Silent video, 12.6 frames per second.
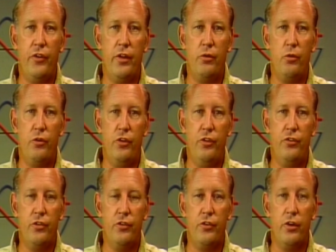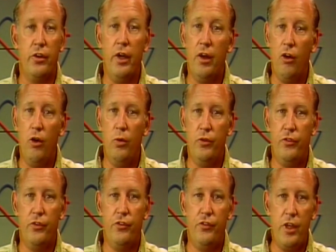and the resistors are not
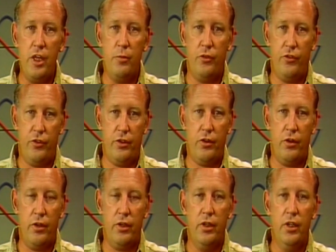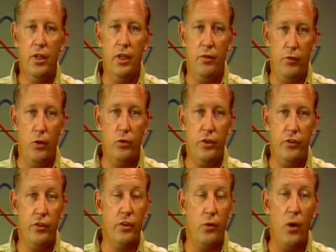always the same as the current and
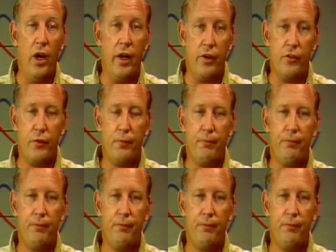voltage in the wires.